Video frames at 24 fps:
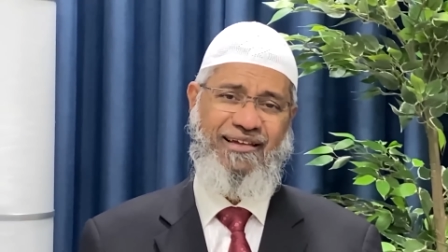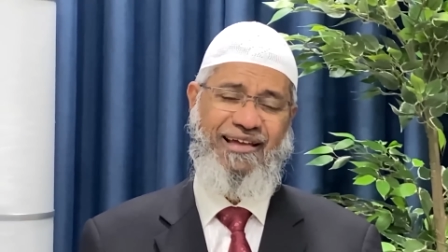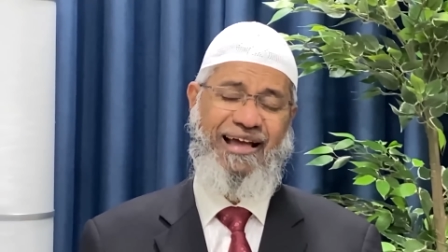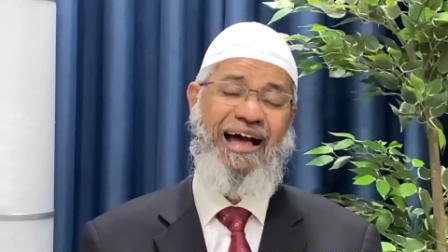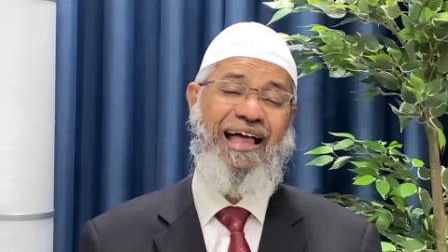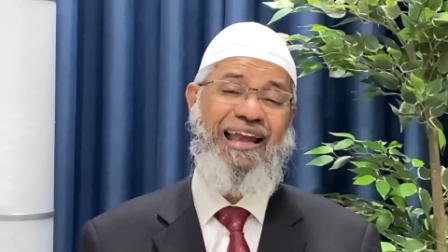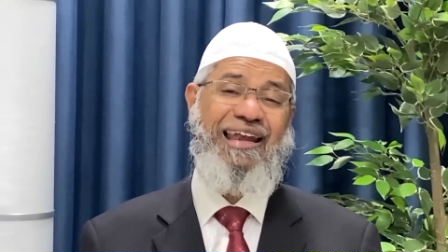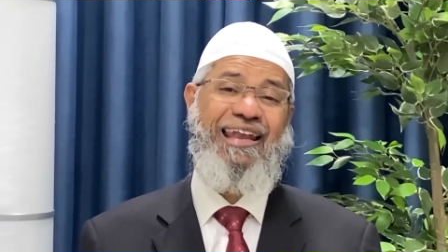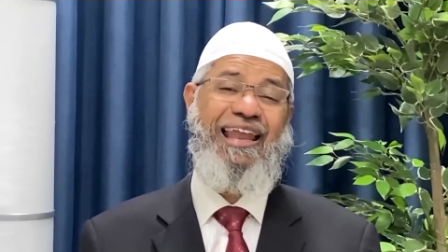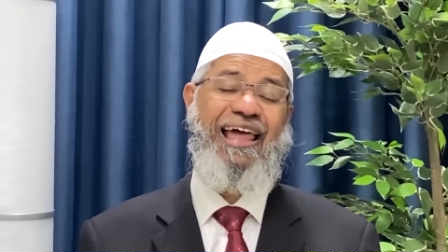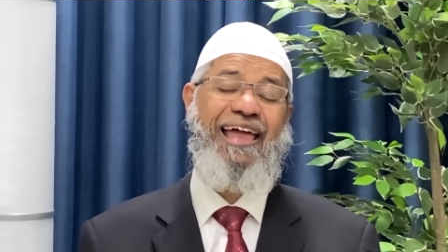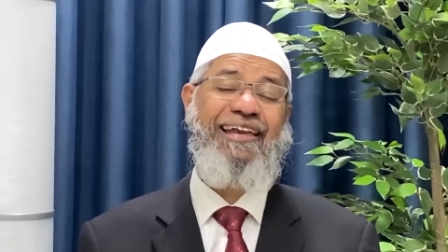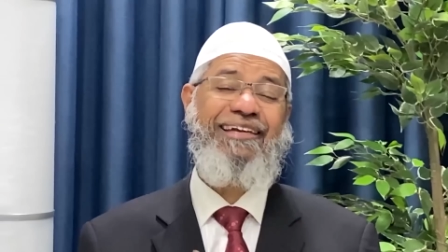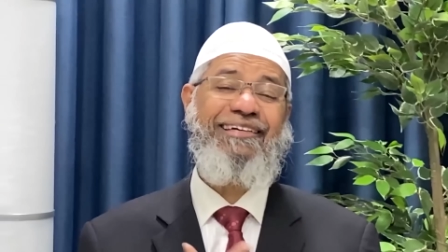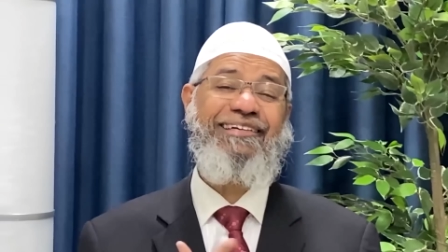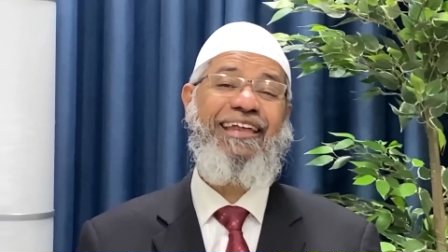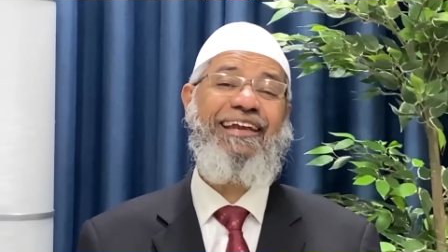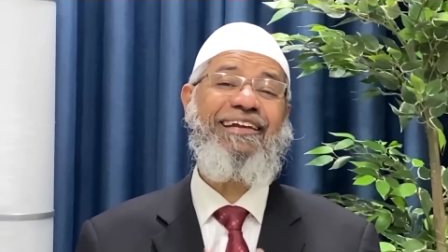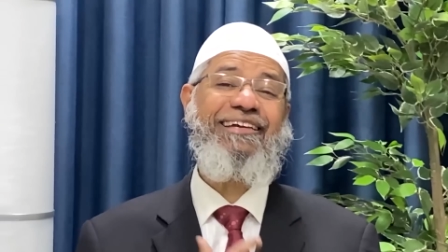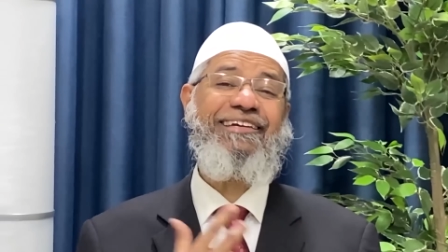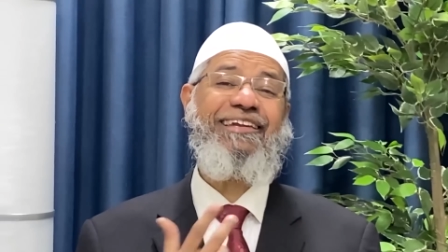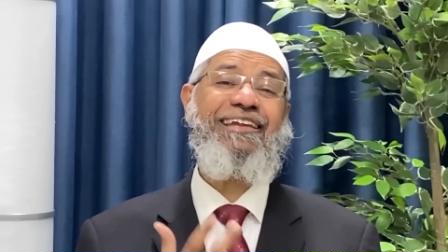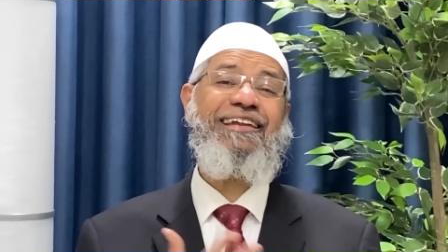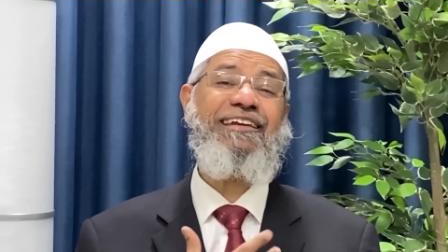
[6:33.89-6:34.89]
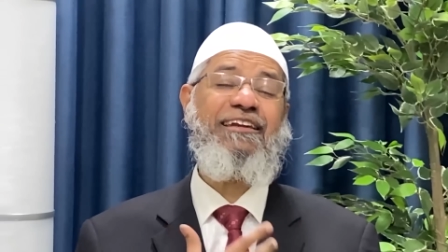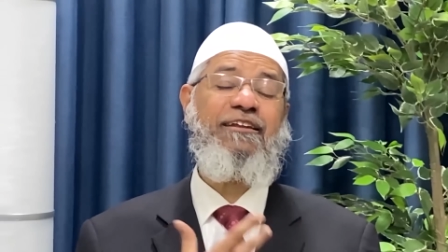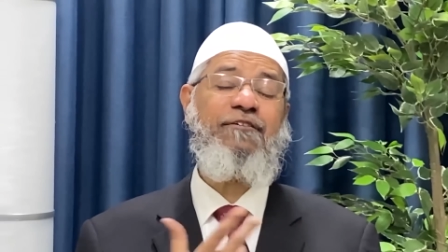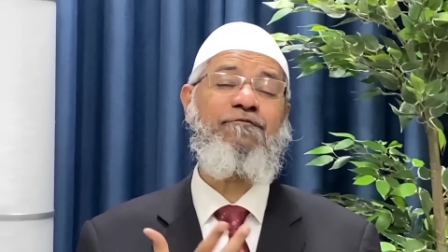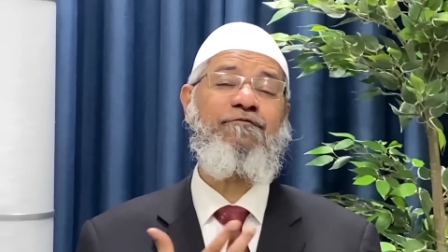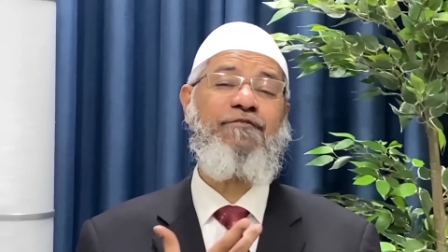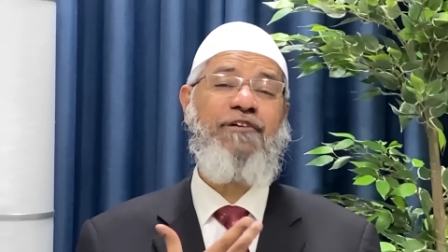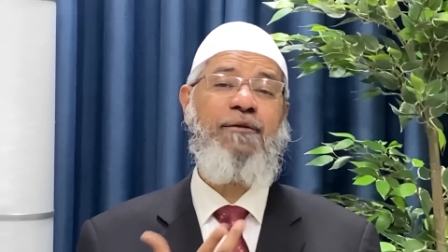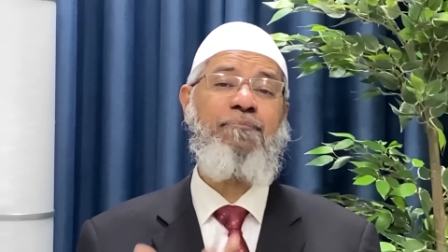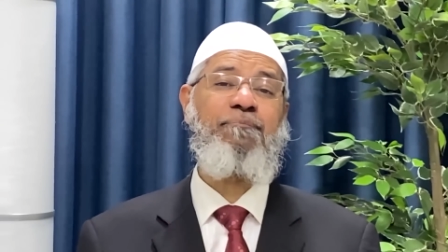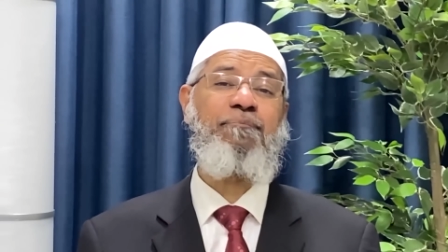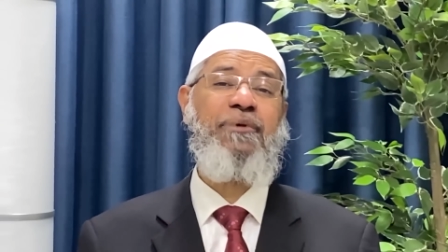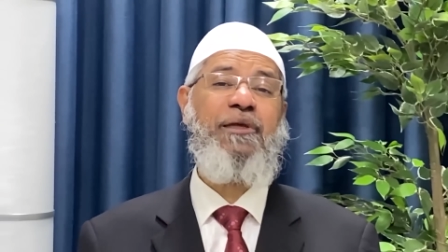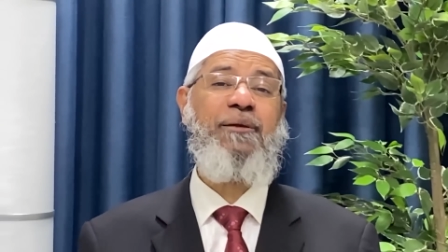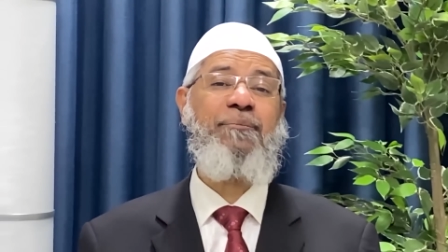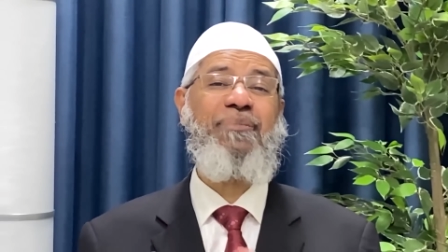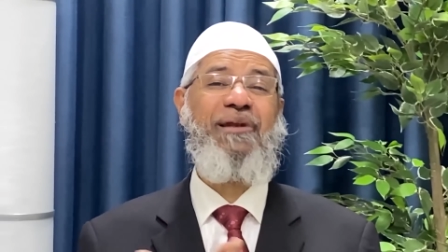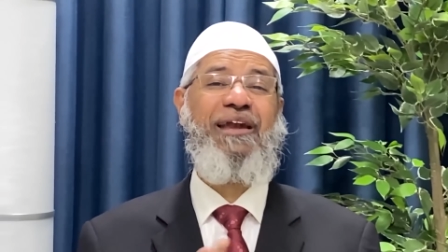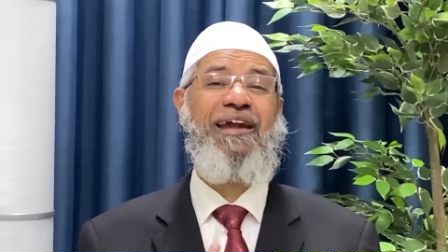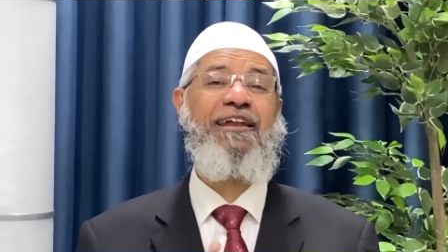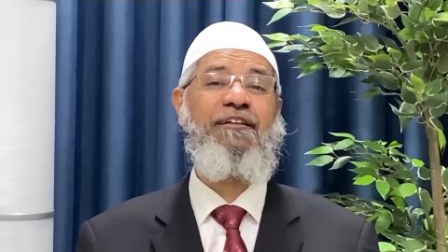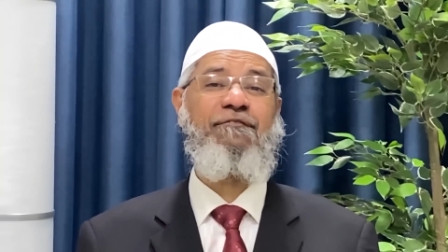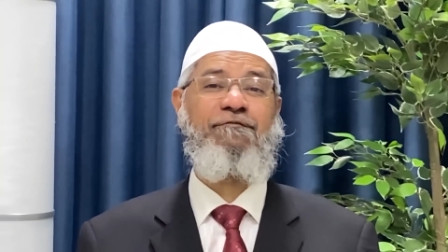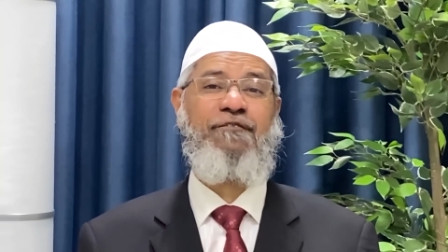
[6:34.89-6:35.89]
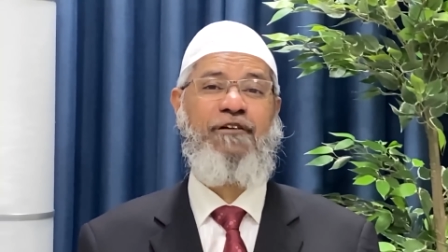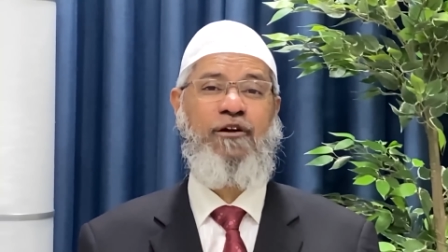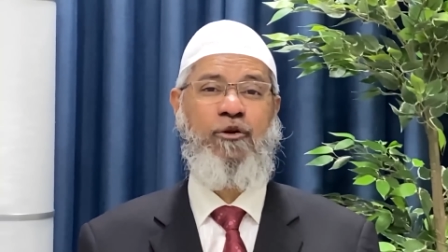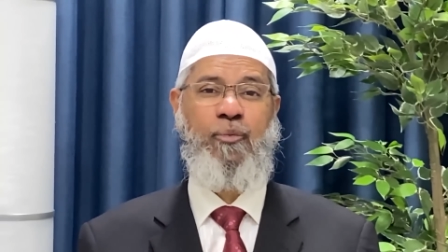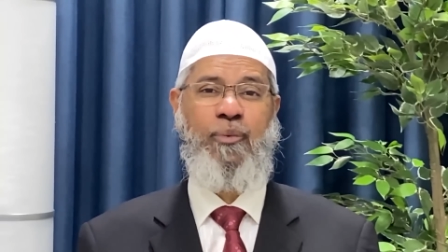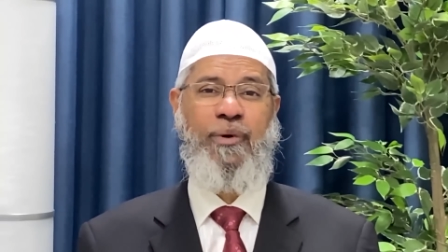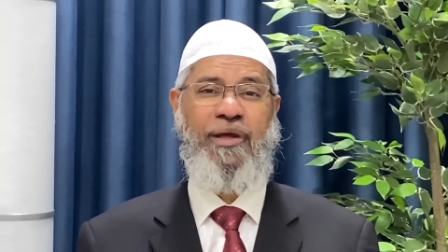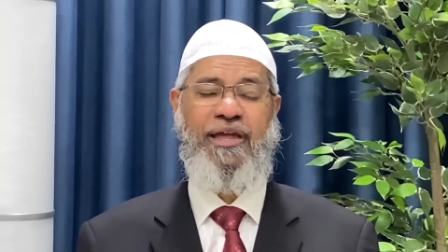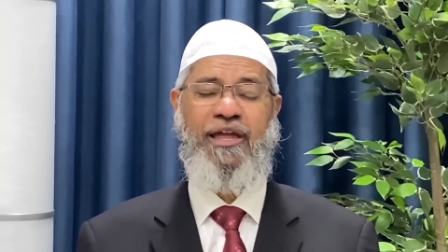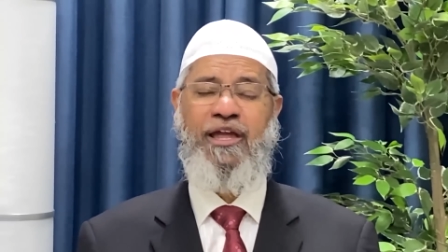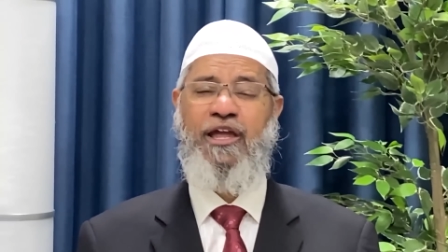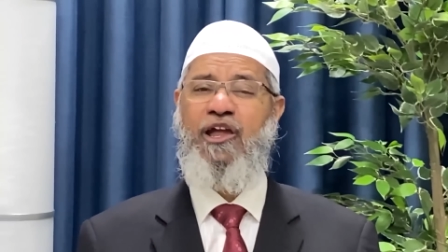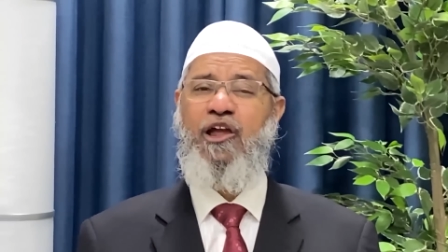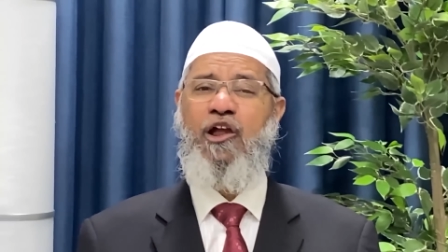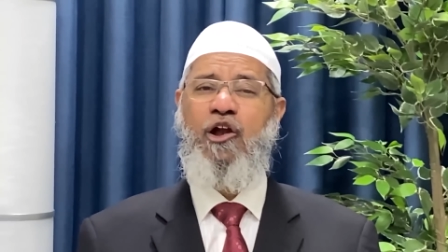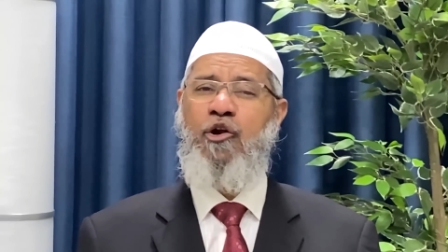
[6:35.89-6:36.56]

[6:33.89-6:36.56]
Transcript: Allah is testing different people in different ways.